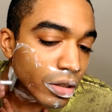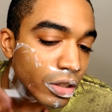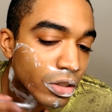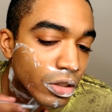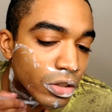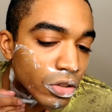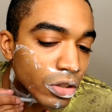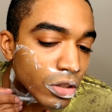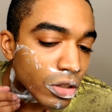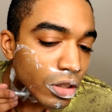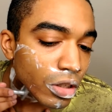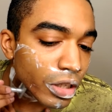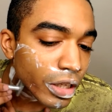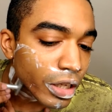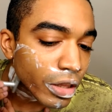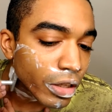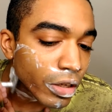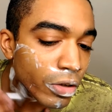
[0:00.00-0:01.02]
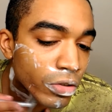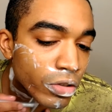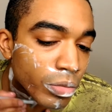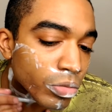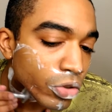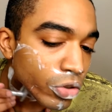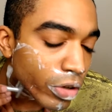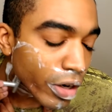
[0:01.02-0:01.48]
And just looking at the notes,
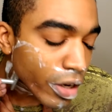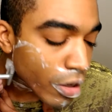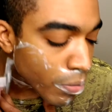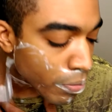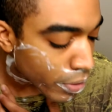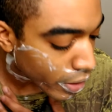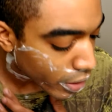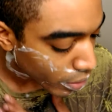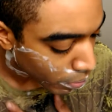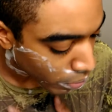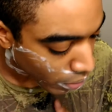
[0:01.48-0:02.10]
I'm trying to pick it